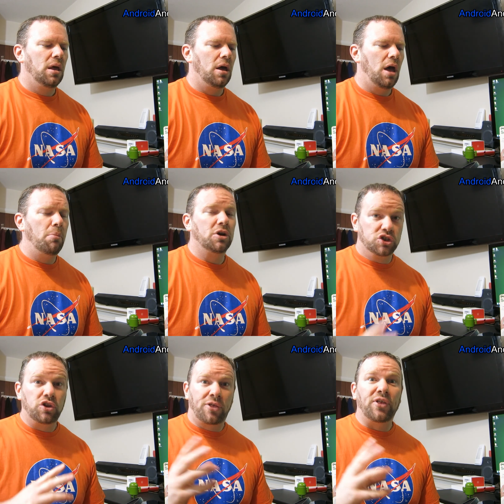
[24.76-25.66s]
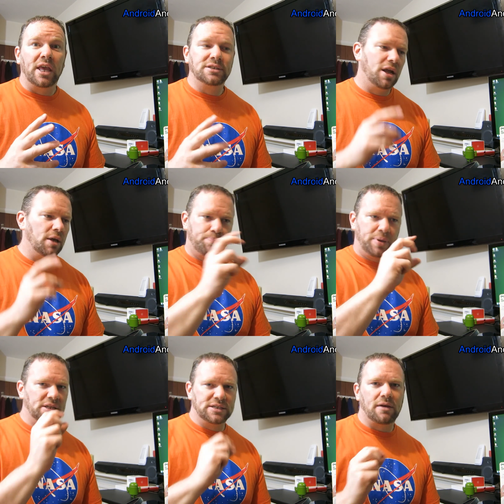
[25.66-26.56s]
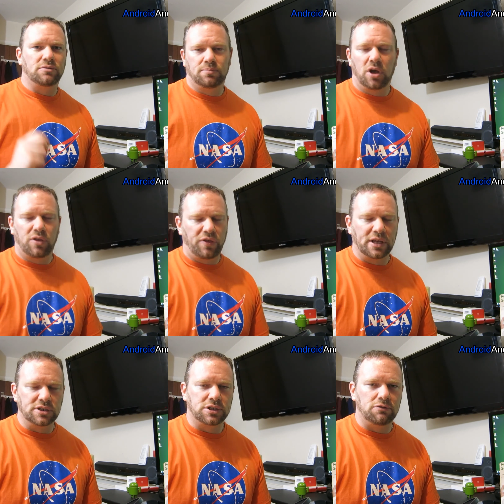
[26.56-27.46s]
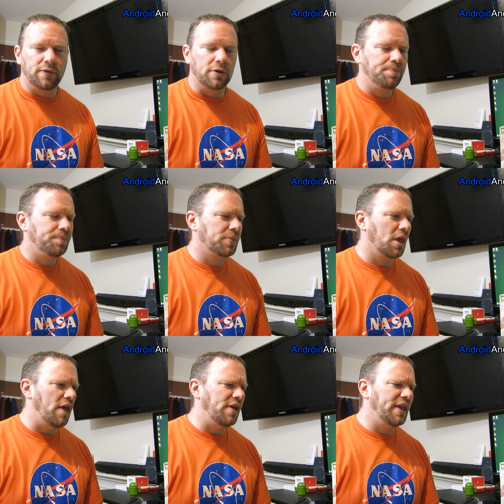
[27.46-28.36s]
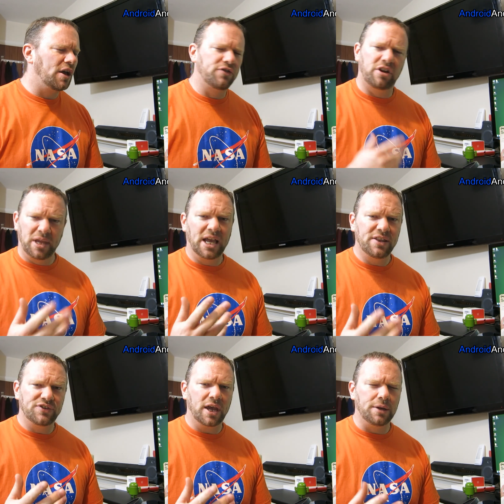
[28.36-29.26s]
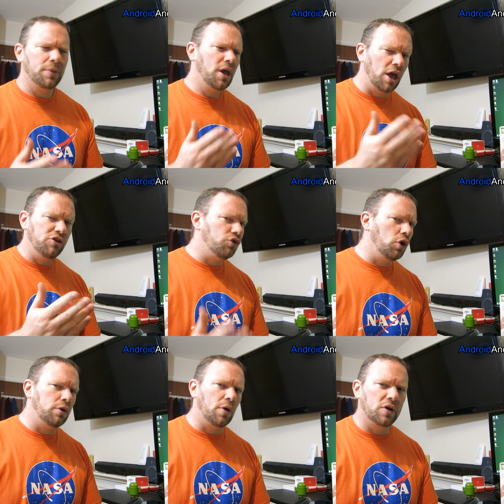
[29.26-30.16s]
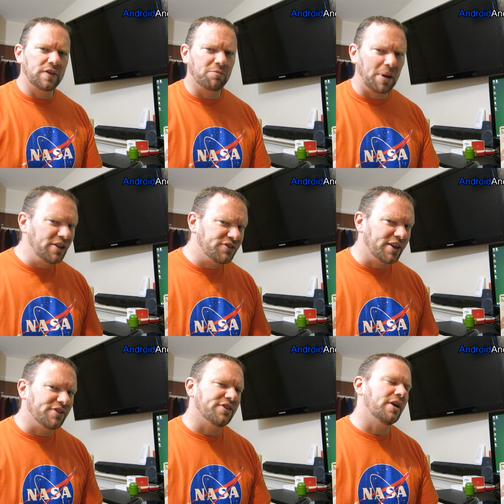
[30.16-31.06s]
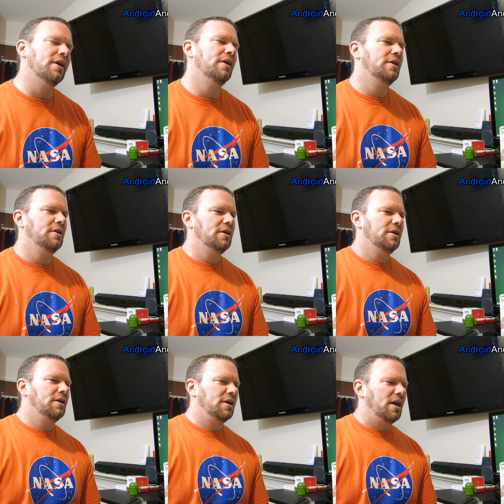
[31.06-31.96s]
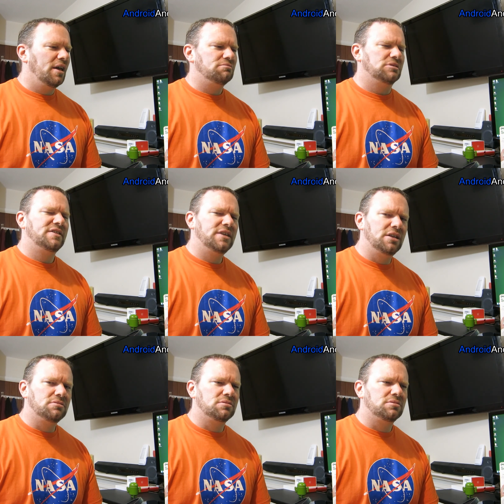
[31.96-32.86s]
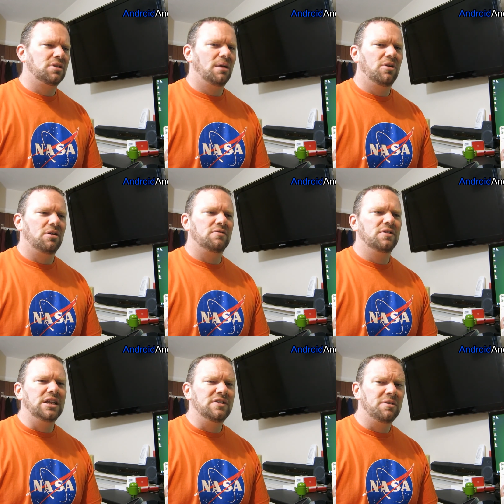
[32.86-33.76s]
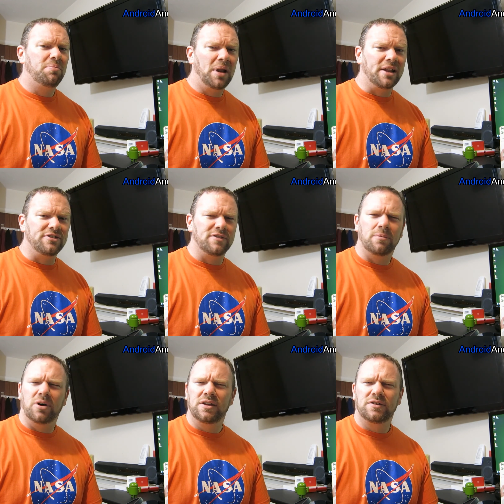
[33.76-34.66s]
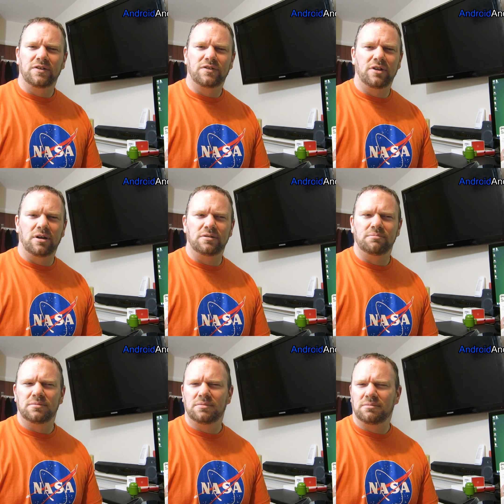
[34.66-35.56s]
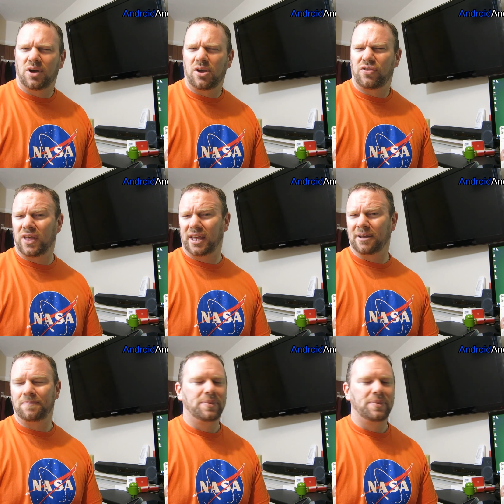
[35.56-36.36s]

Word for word: amongst other things, I picked out other things to review, and then they contacted me again saying, "Are you sure you don't want to look at this plant sensor?" I said, "I'm not really into plants, if I'm honest. It's not my thing."